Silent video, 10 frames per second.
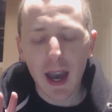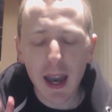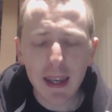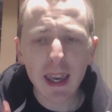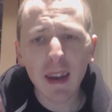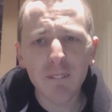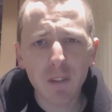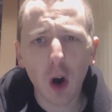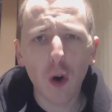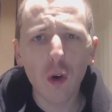Kane getting
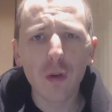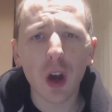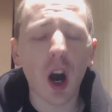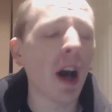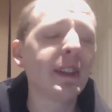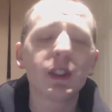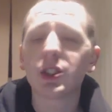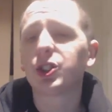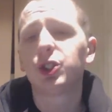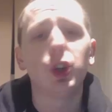involved, I
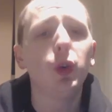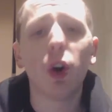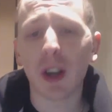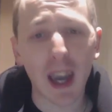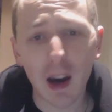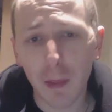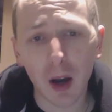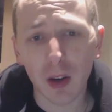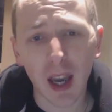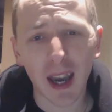just do not care
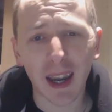about